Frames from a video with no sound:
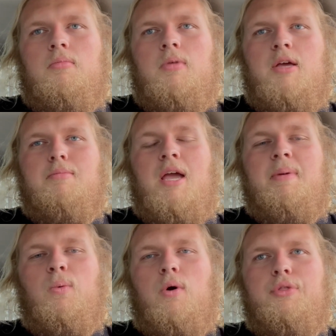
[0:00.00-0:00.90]
it may
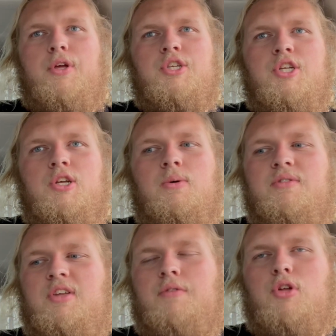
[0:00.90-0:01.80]
be worth it to you
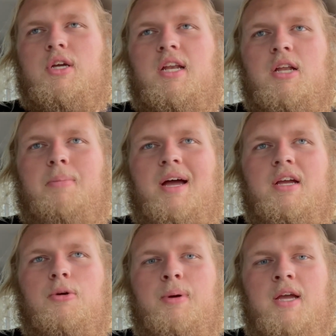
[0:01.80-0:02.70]
instead of looking at a buy
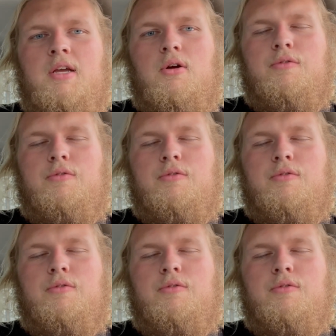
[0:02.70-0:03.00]
here, pay here.